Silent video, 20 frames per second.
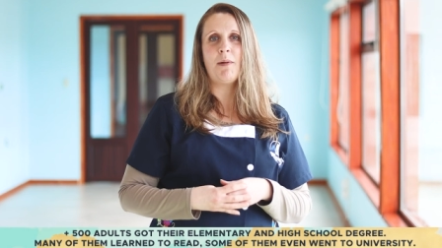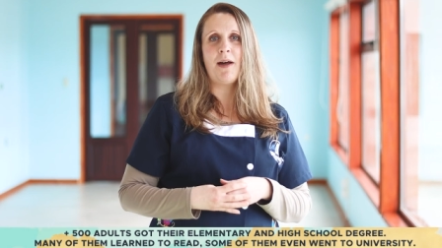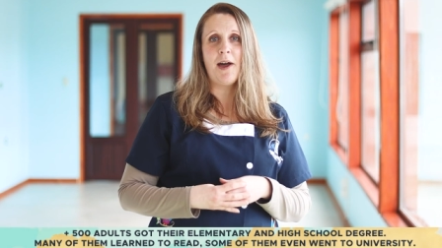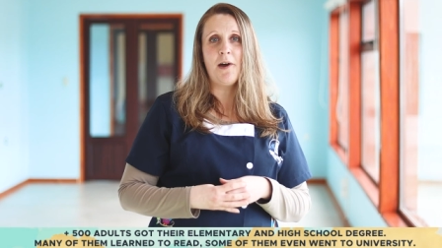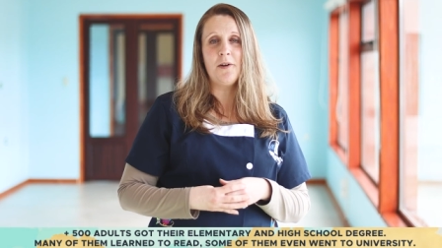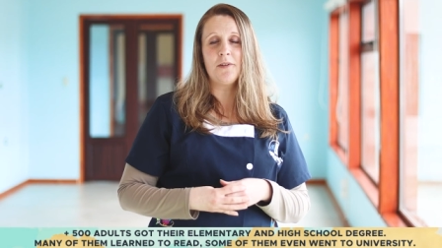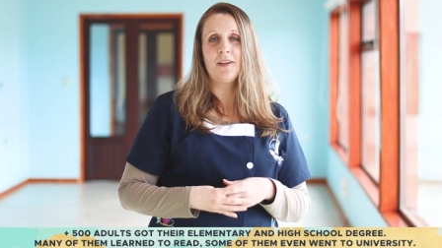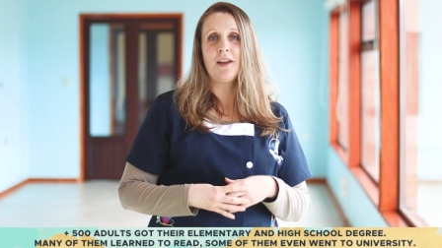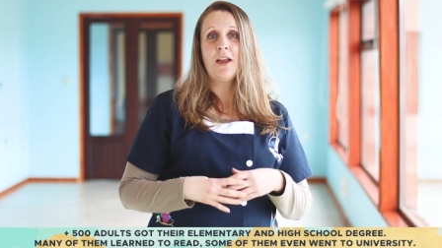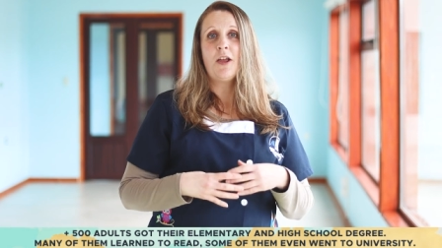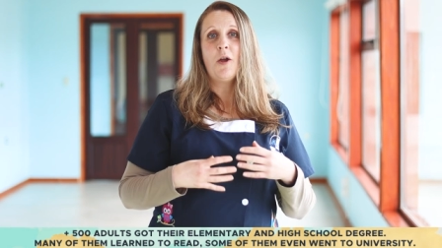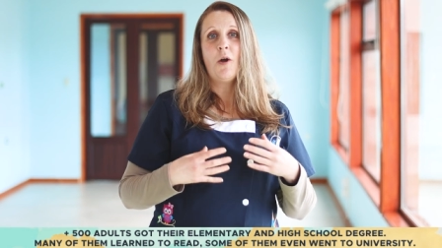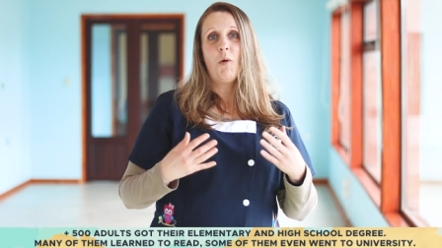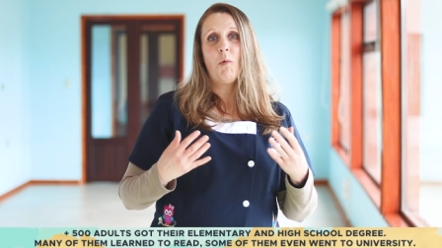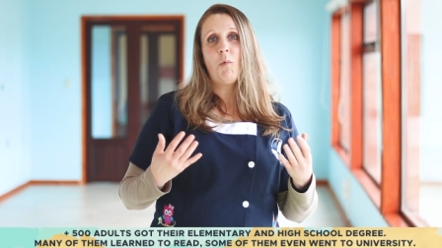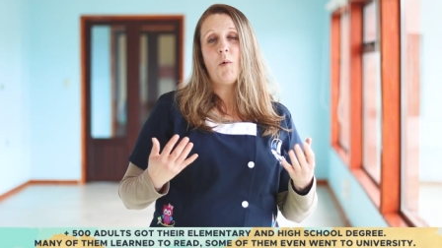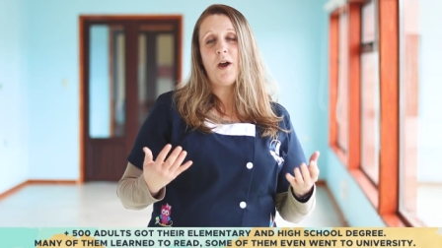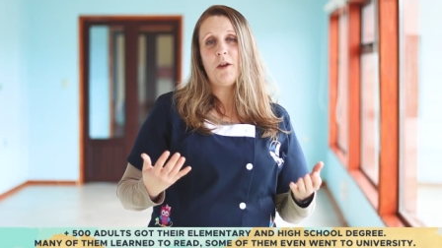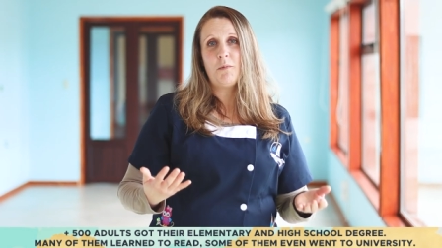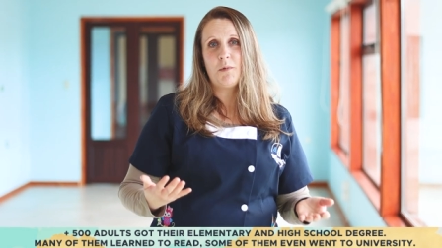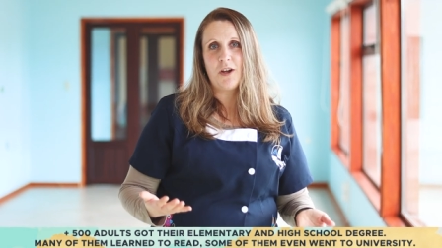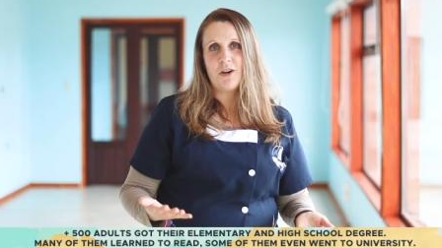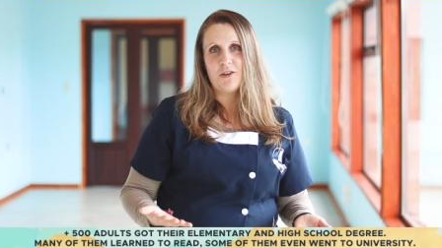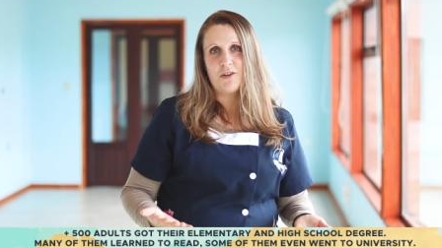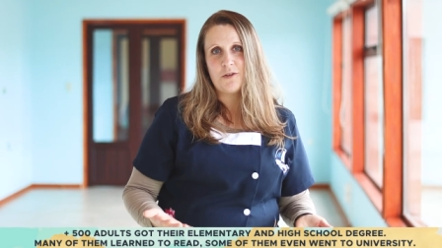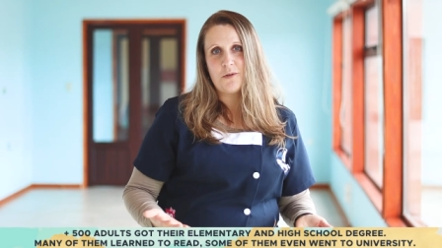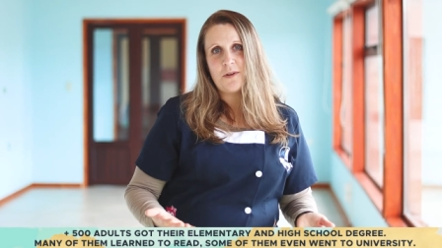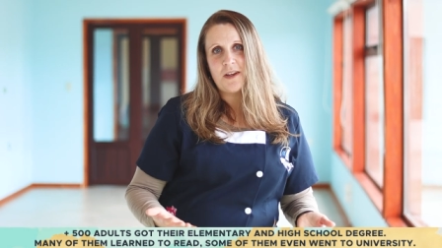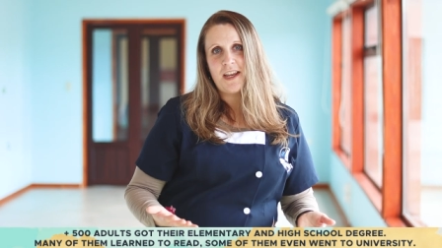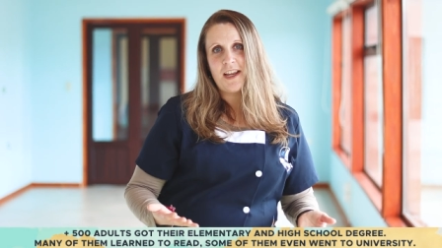about what we're
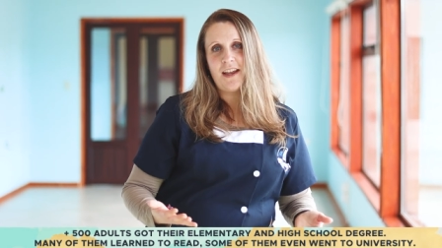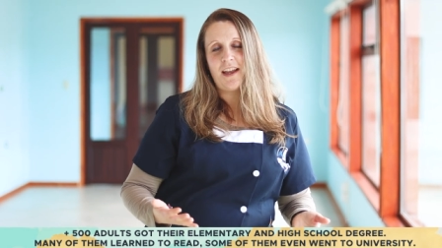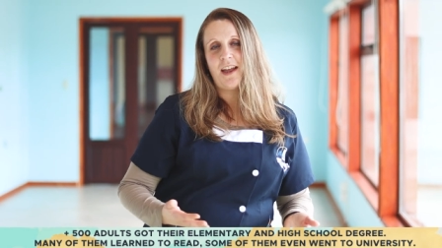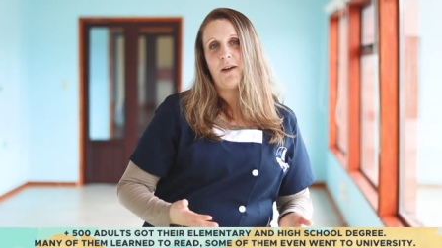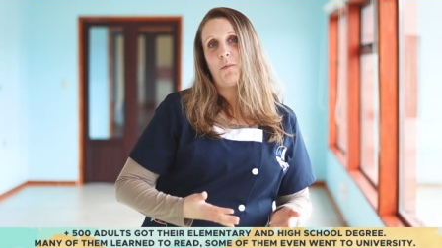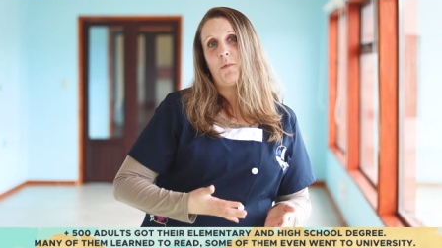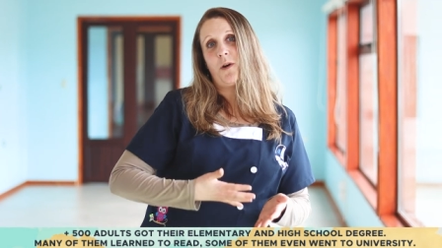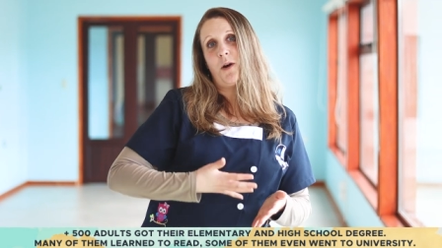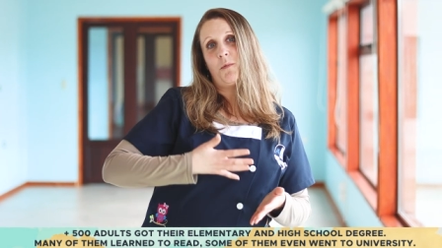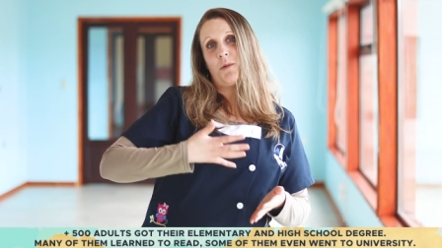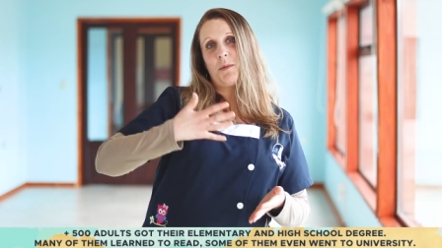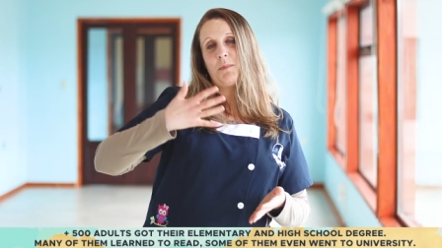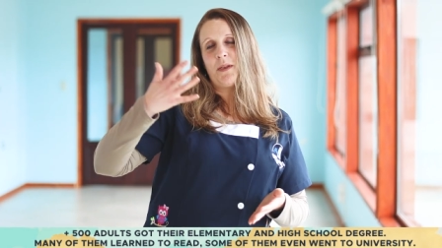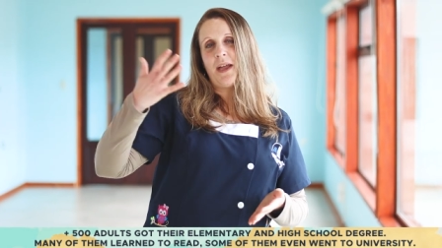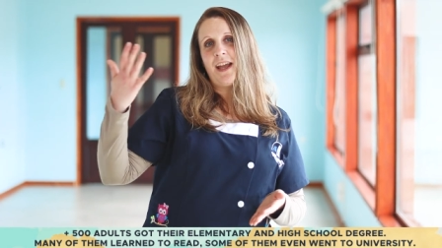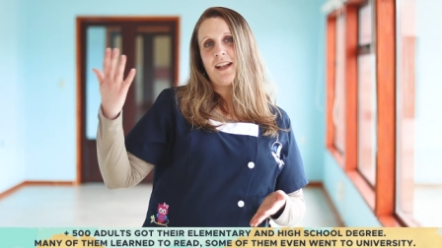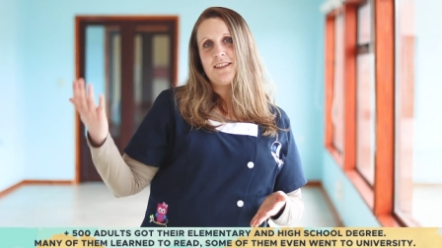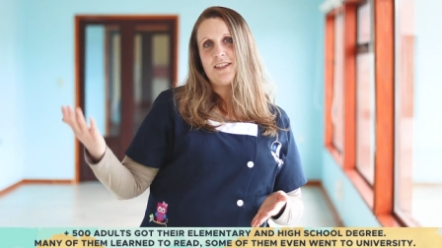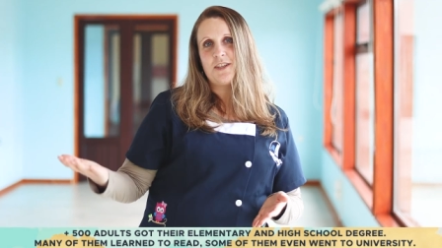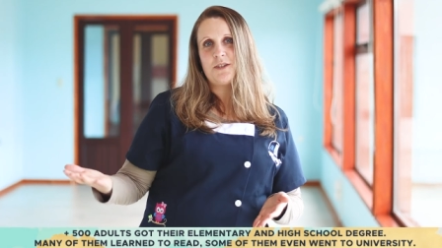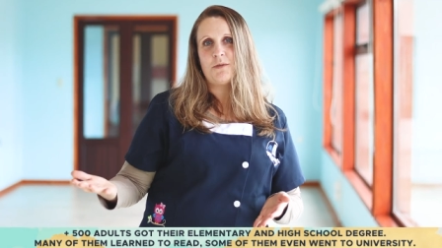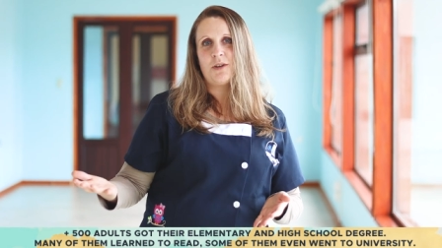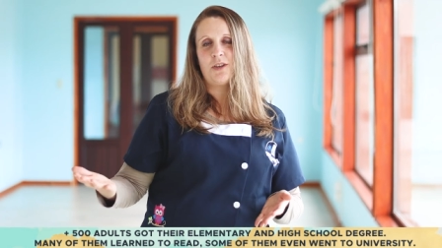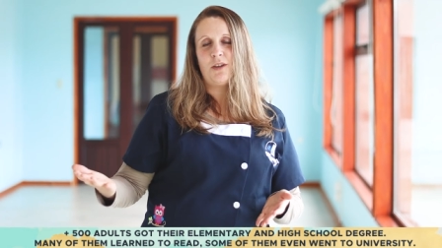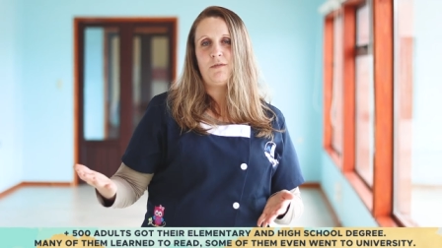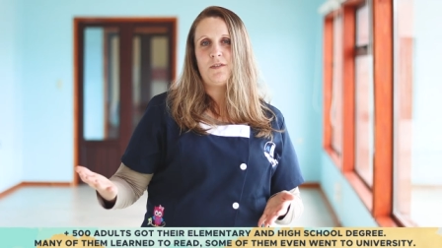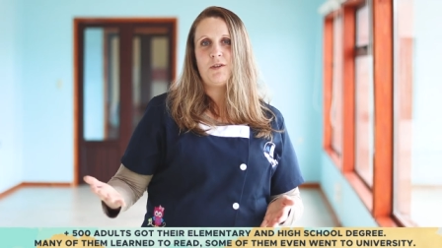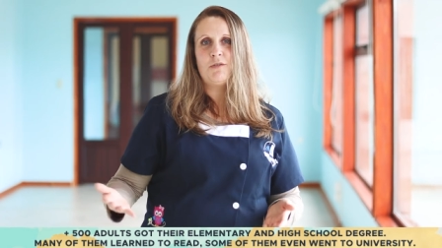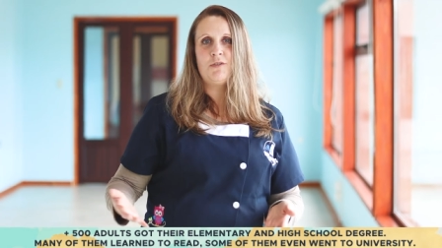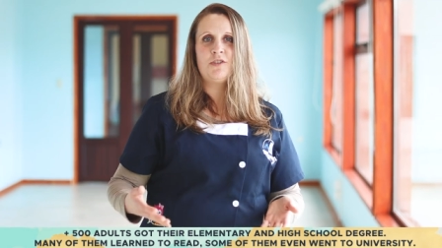doing, what we plan to do in
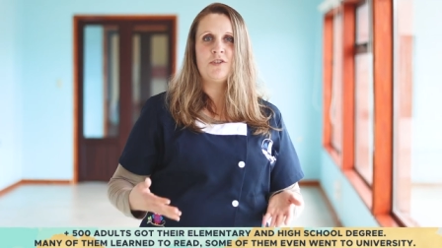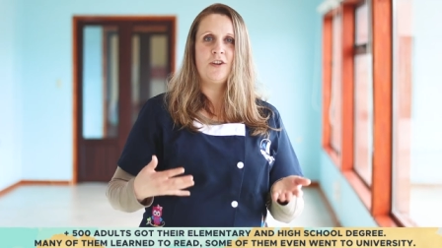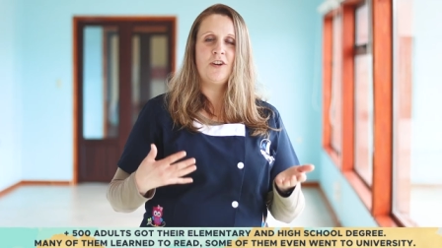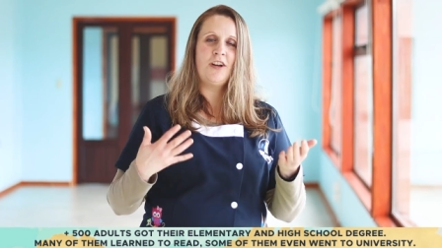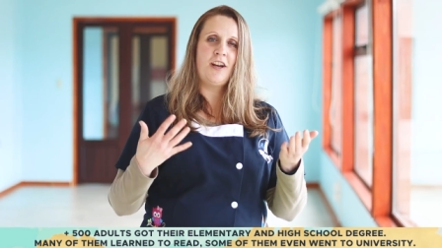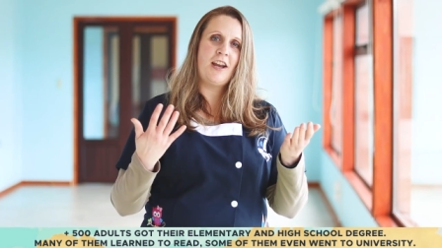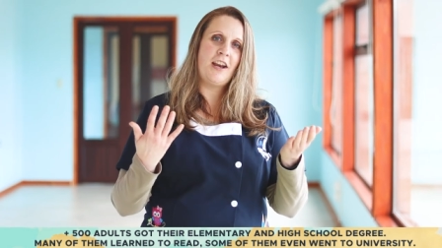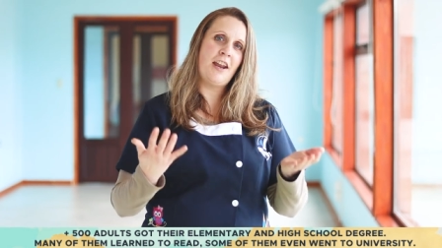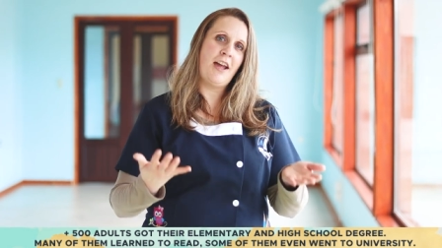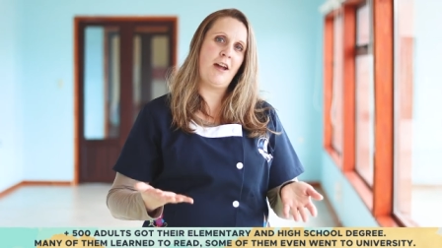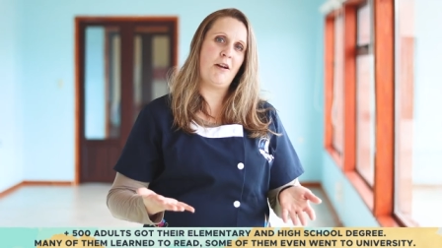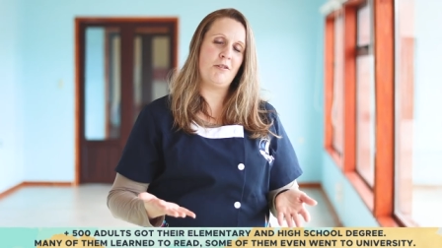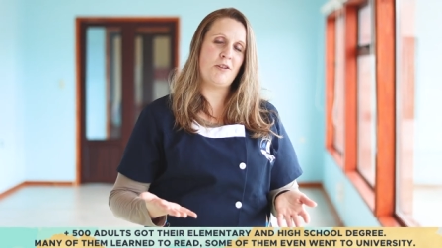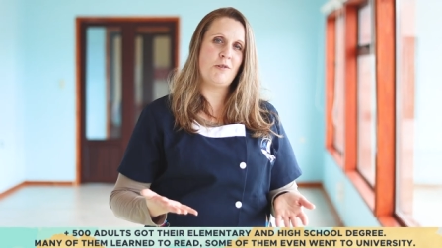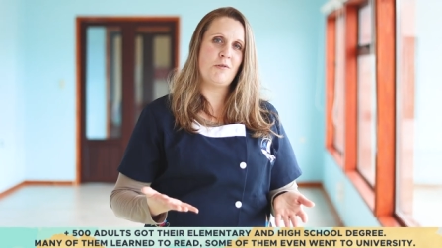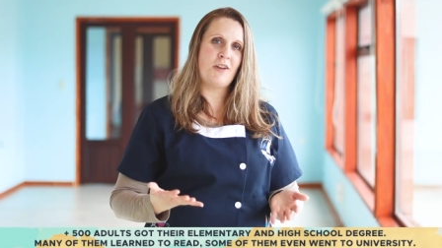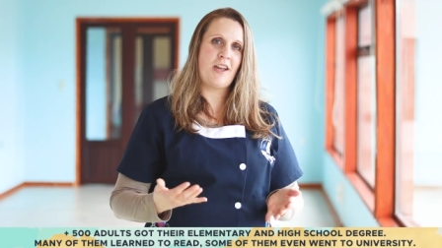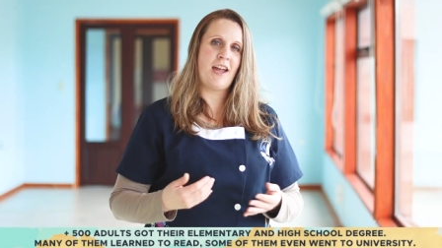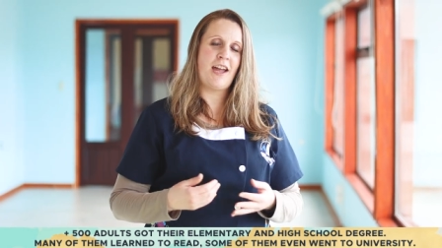the future, and how you